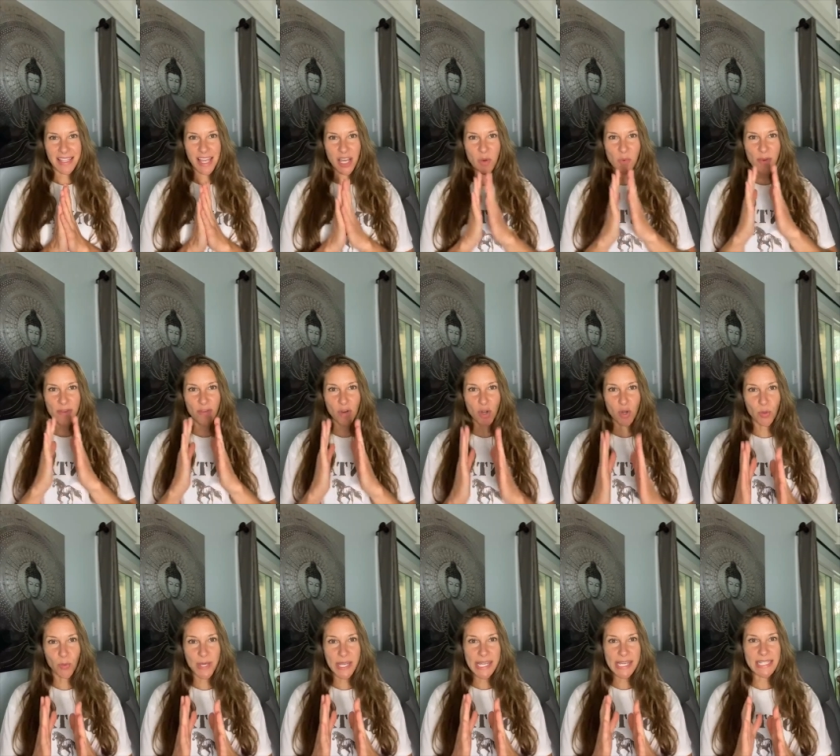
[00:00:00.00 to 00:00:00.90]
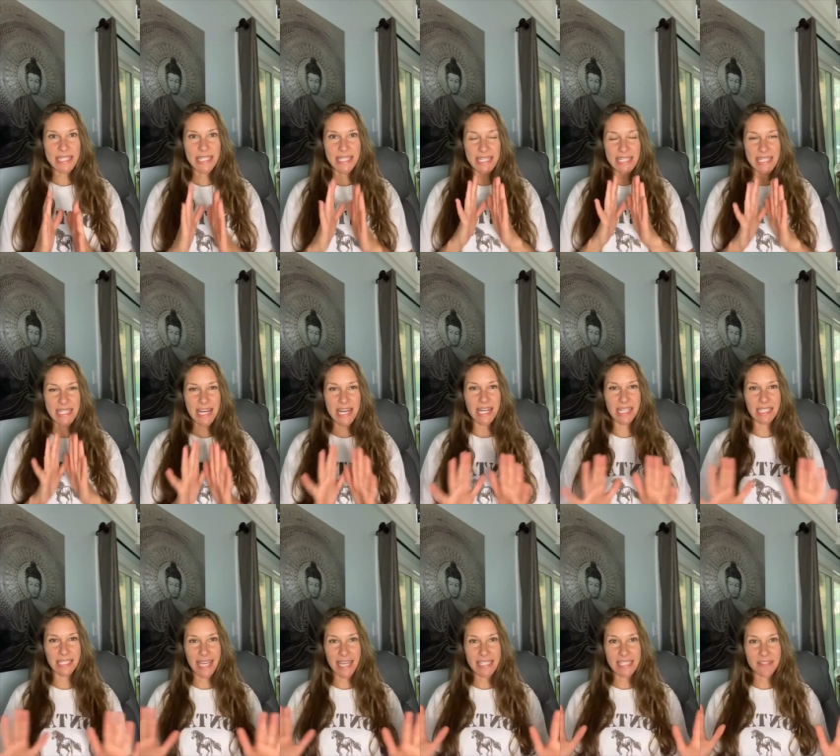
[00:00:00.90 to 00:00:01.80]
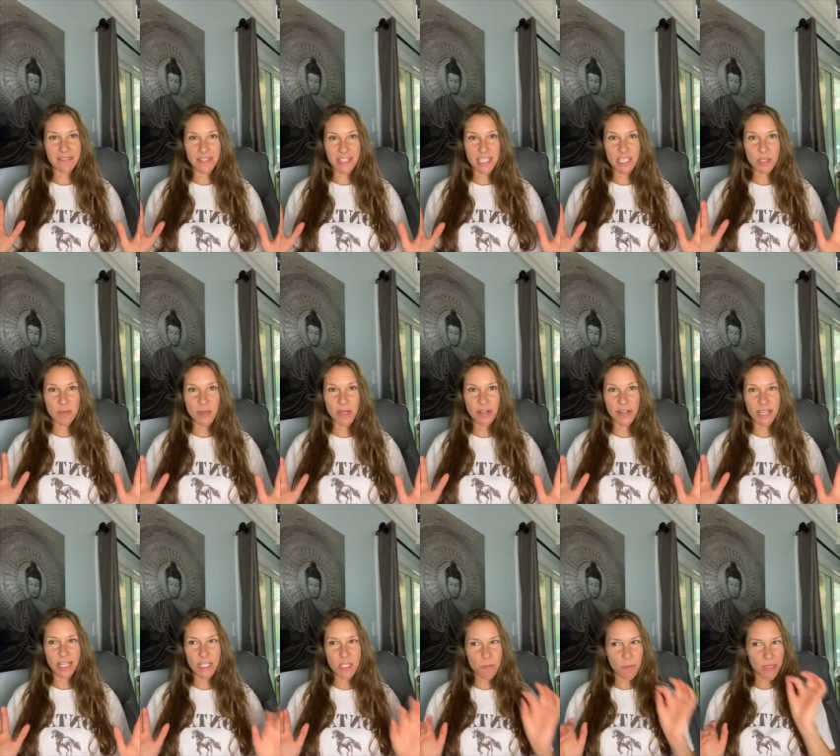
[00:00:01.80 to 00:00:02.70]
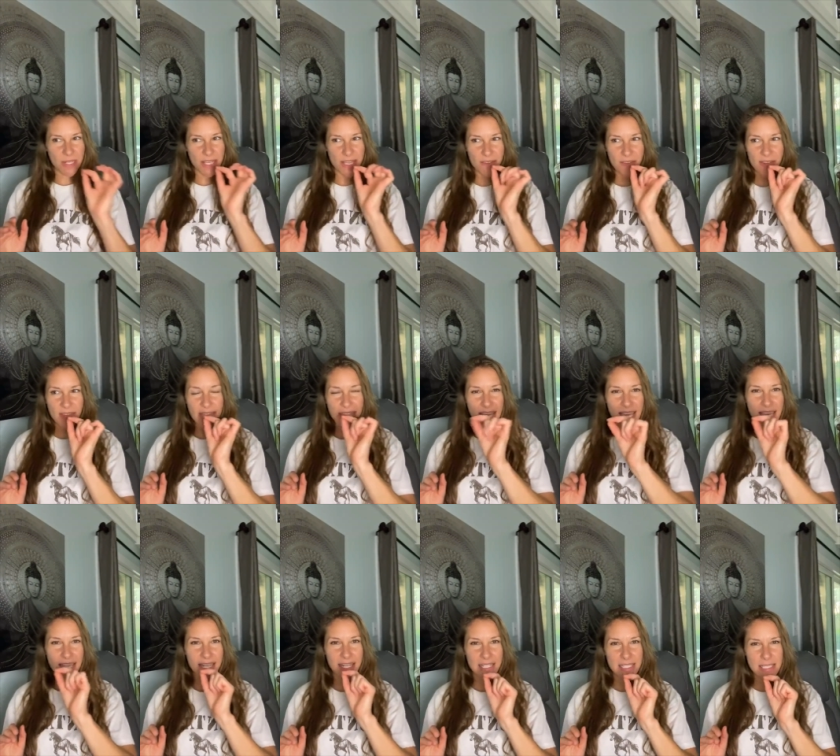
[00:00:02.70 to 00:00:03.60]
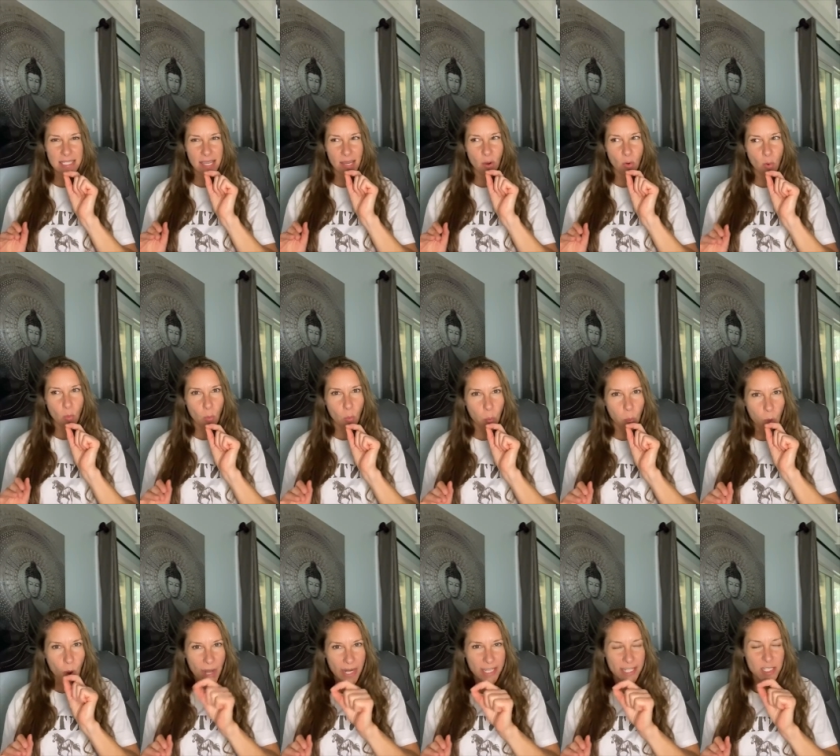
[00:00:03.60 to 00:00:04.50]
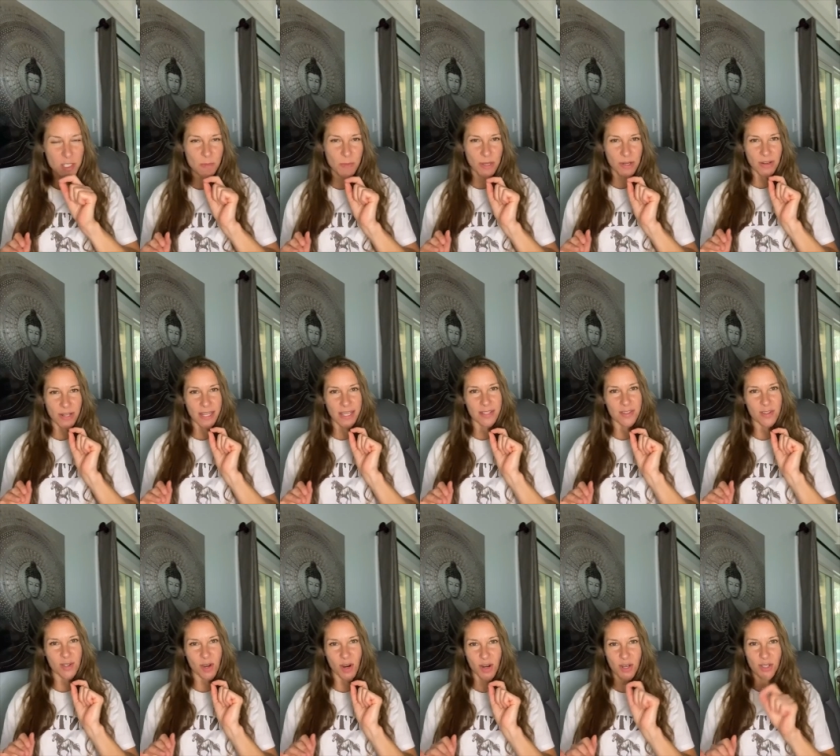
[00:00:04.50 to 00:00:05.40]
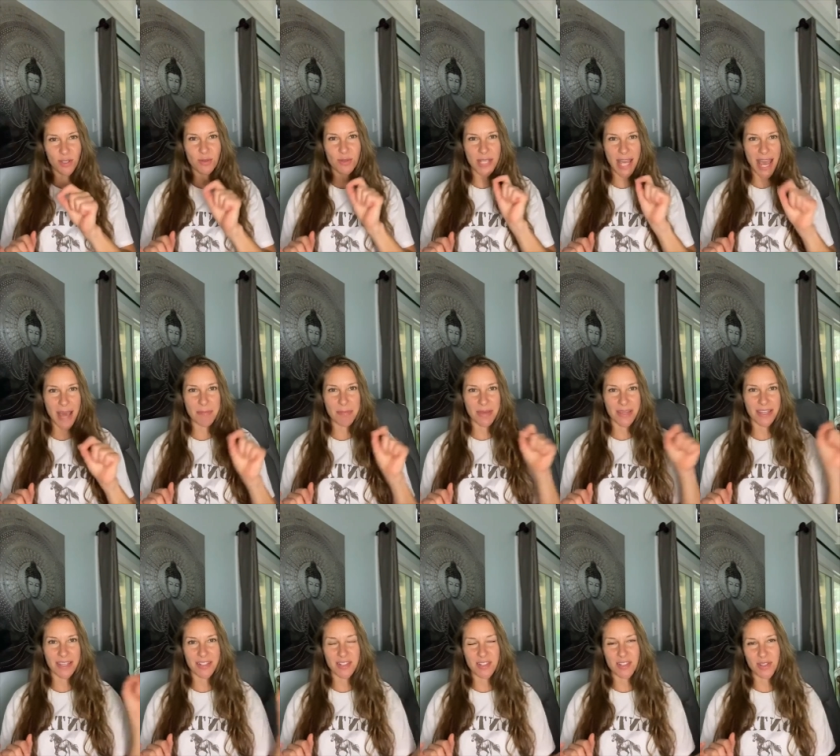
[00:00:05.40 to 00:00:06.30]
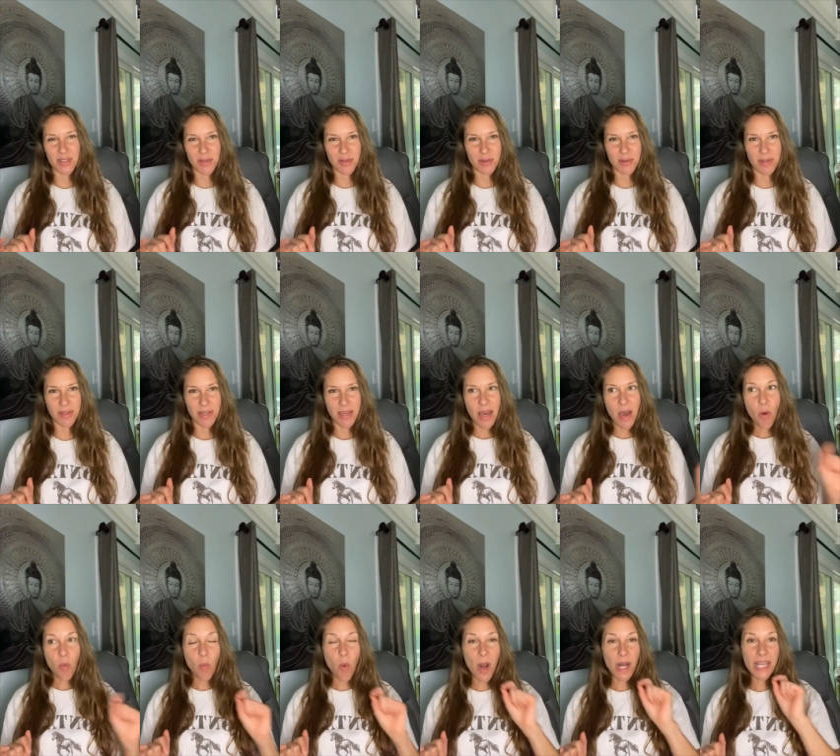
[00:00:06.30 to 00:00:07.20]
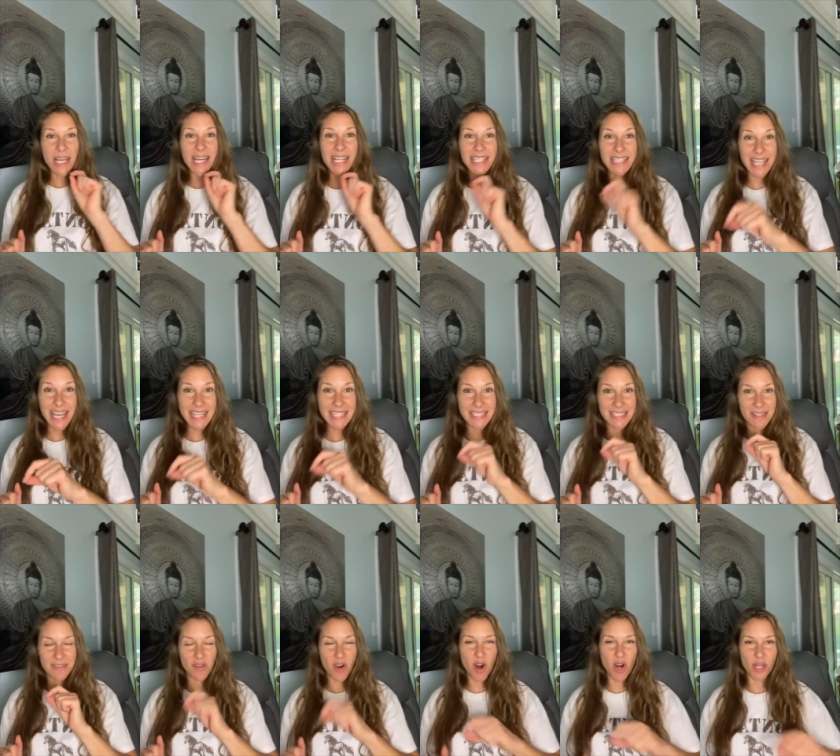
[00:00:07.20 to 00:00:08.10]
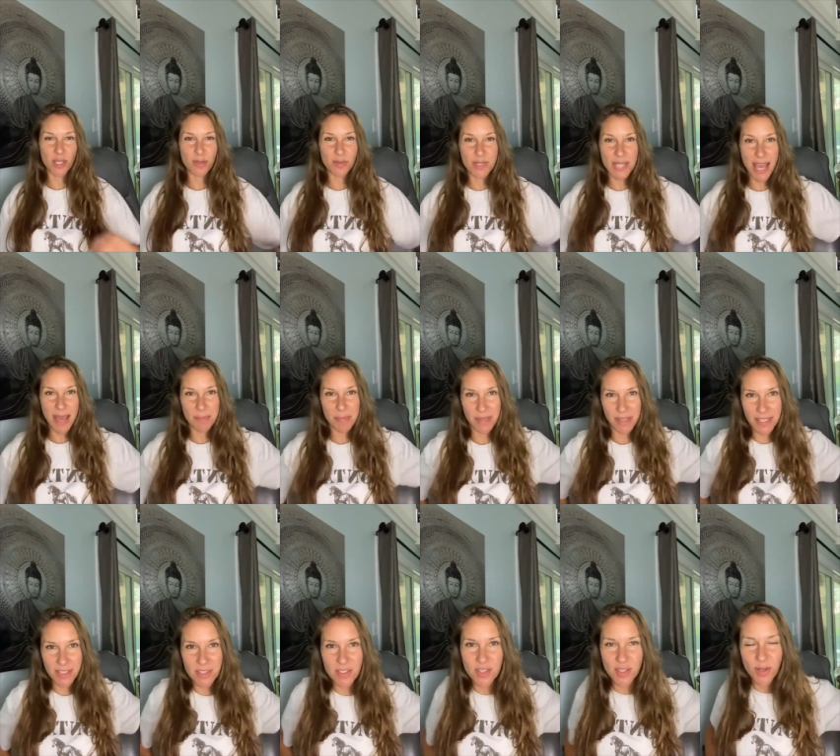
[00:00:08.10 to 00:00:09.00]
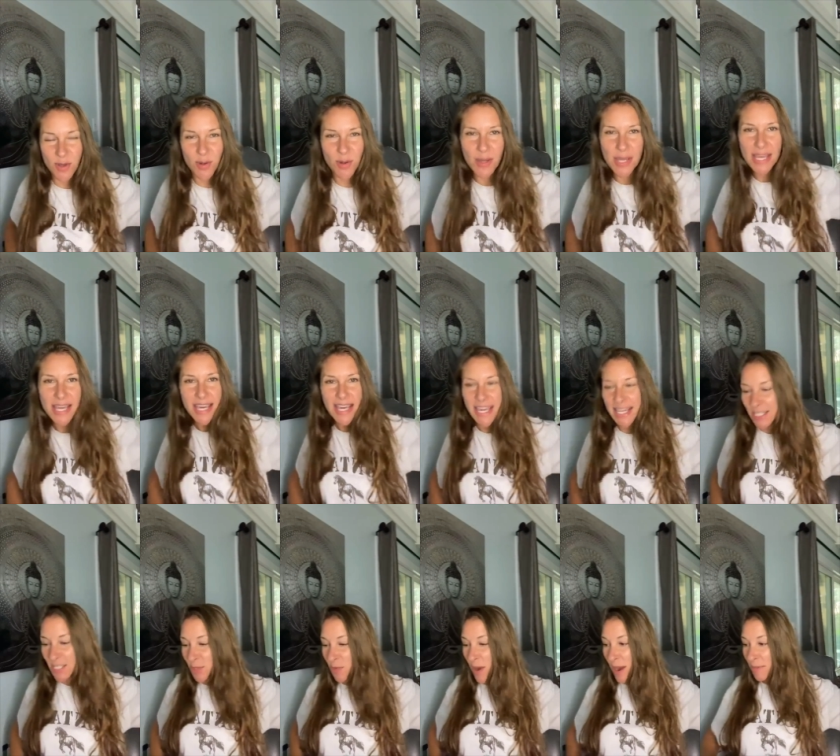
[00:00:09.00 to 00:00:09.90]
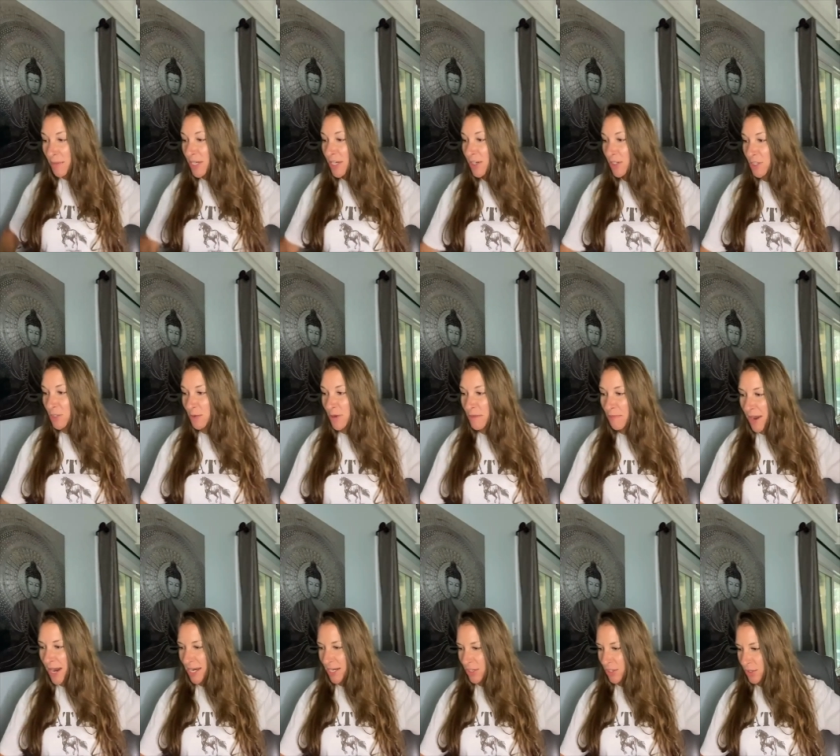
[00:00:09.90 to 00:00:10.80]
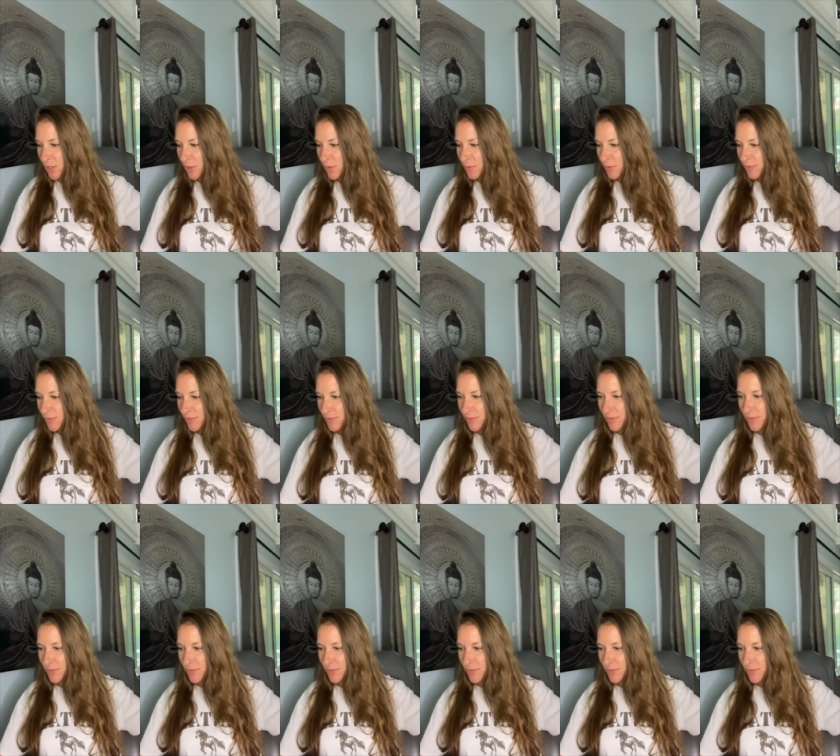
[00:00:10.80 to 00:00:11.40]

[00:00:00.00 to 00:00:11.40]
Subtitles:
Like, we've agreed to this collective experience, but even then, it's like, what experience are you tapping into? What collective are you tapping into? And so I'm here to remind you